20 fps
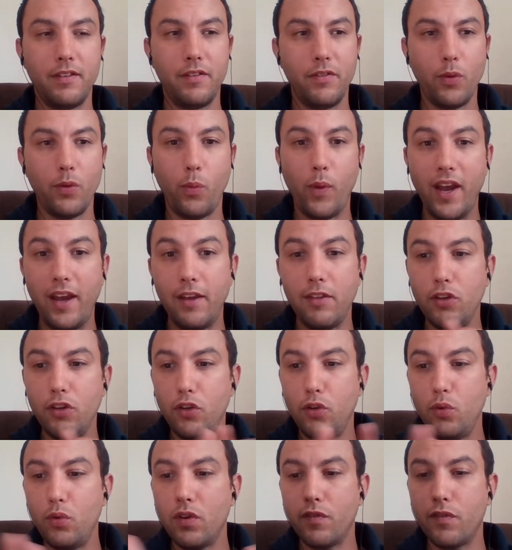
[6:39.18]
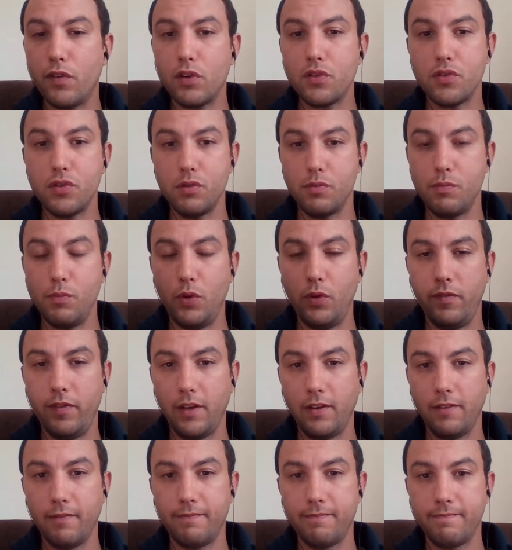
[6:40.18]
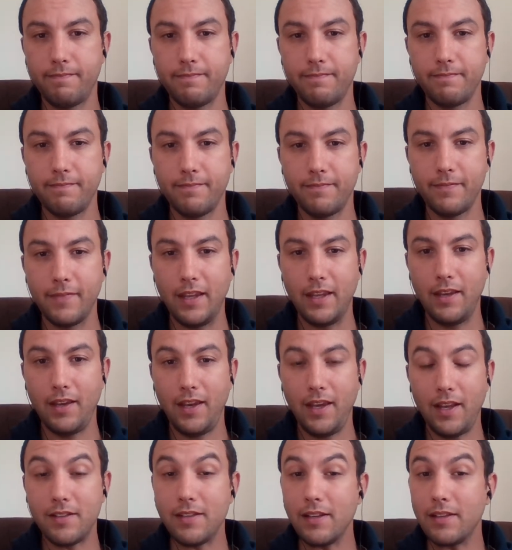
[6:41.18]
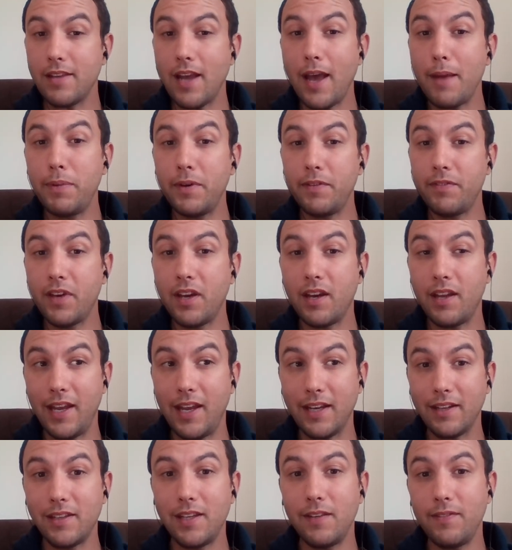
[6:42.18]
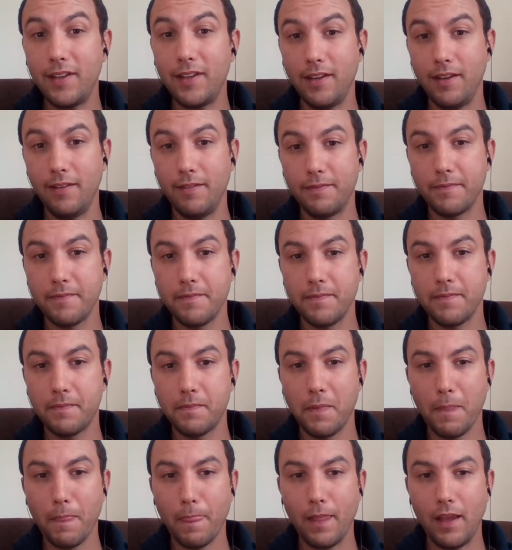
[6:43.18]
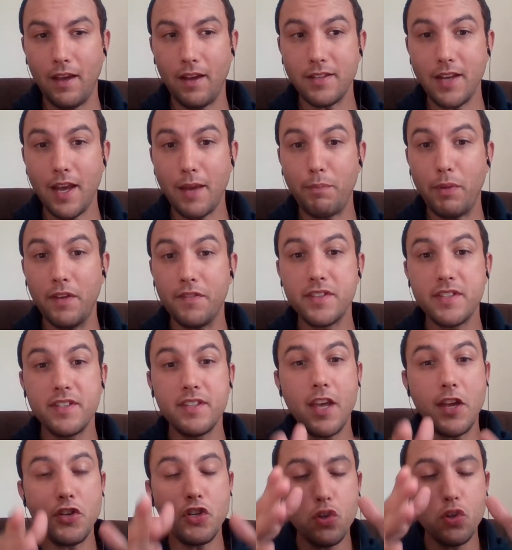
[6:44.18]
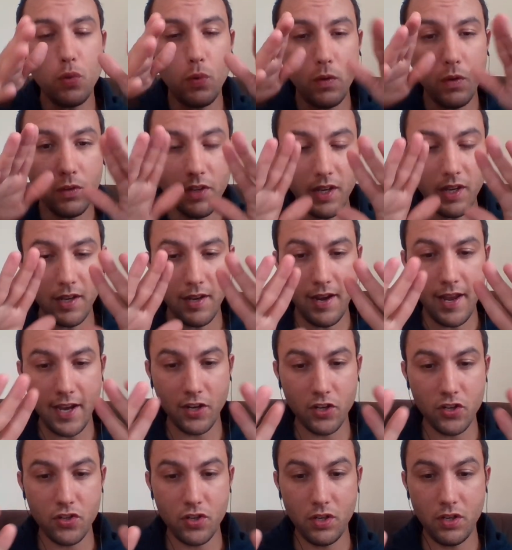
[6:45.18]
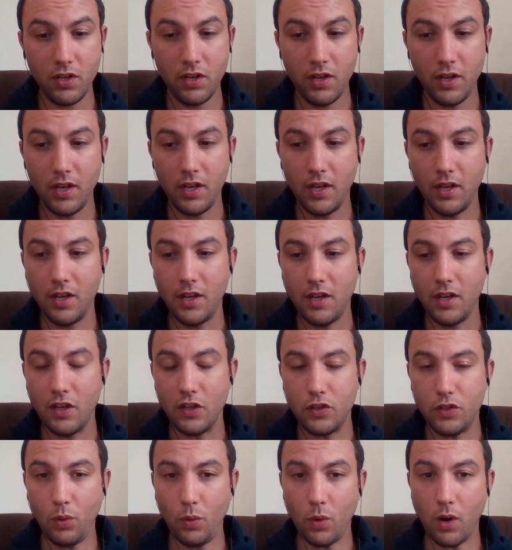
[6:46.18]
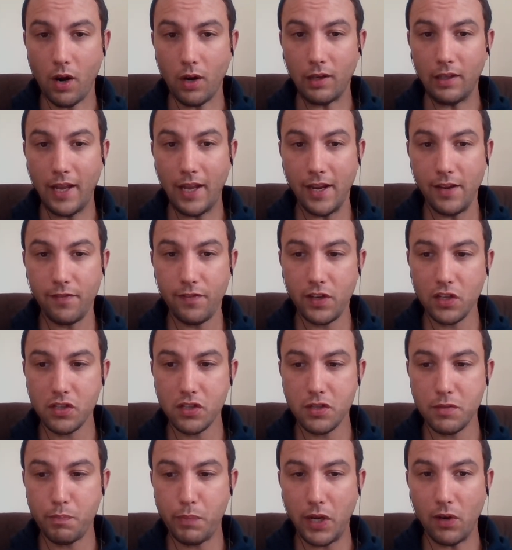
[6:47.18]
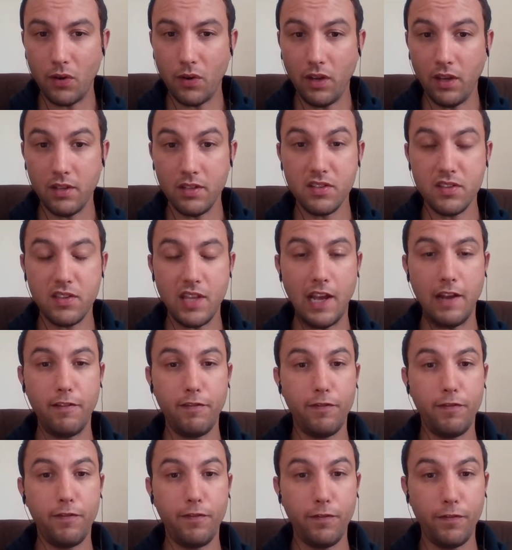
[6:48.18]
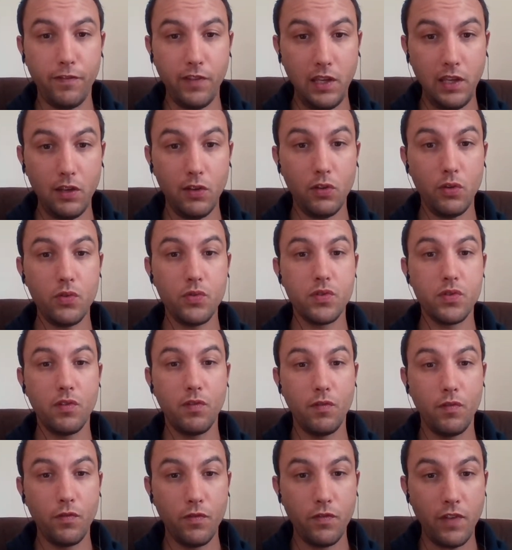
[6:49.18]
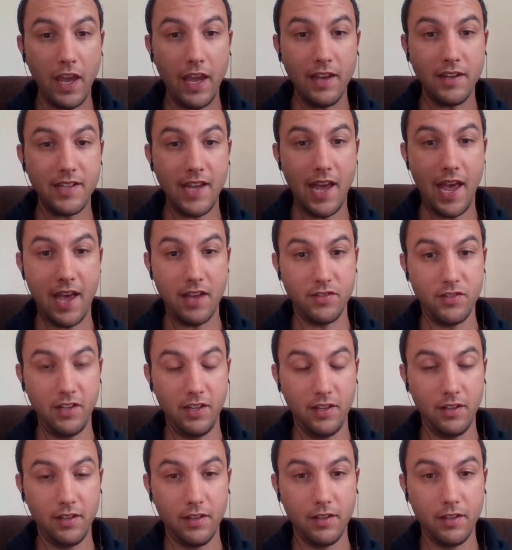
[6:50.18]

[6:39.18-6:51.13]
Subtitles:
the way the universe is moving, it's a type of connectivity, a type of sensual connection to our life experience that feels fantastic.